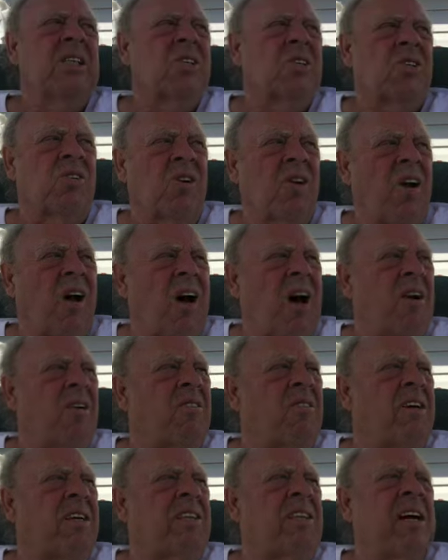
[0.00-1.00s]

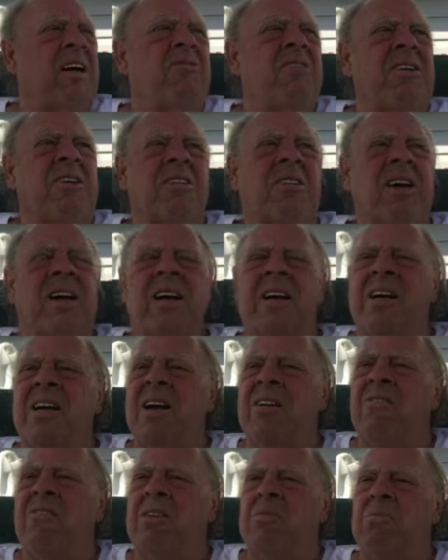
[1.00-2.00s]
slaughtering everything and
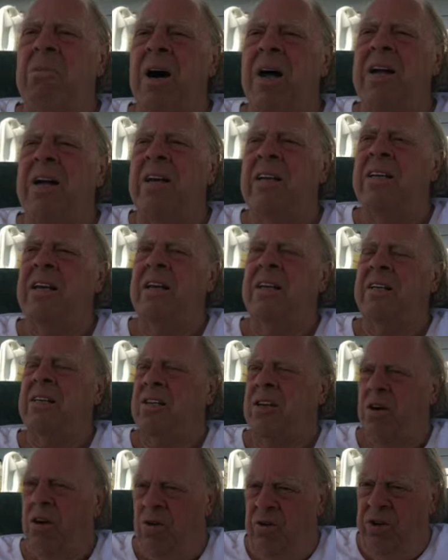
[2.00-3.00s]
everybody
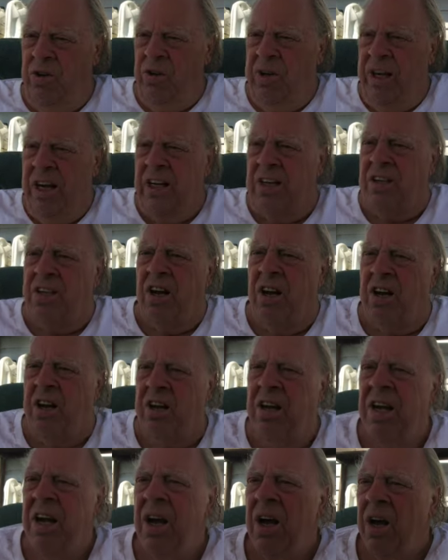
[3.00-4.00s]
until you get
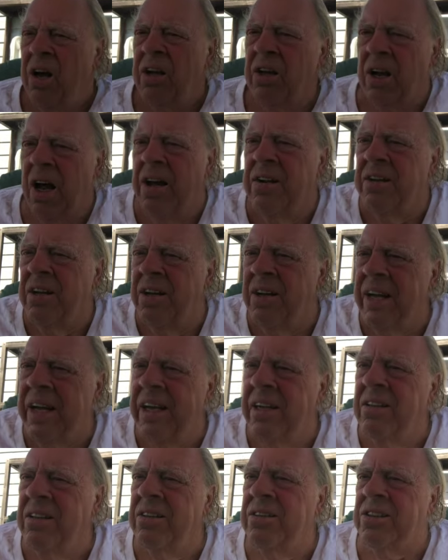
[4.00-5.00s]
to London,
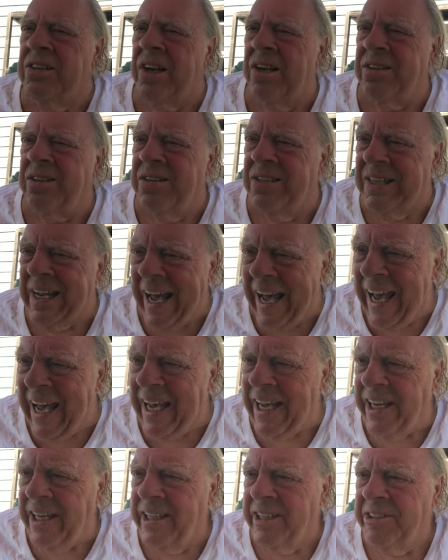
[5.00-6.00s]
England
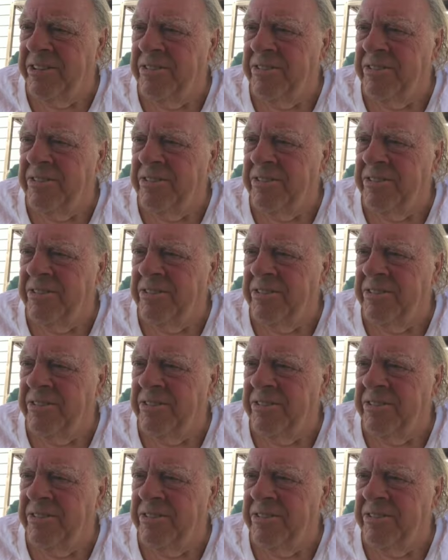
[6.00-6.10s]
today.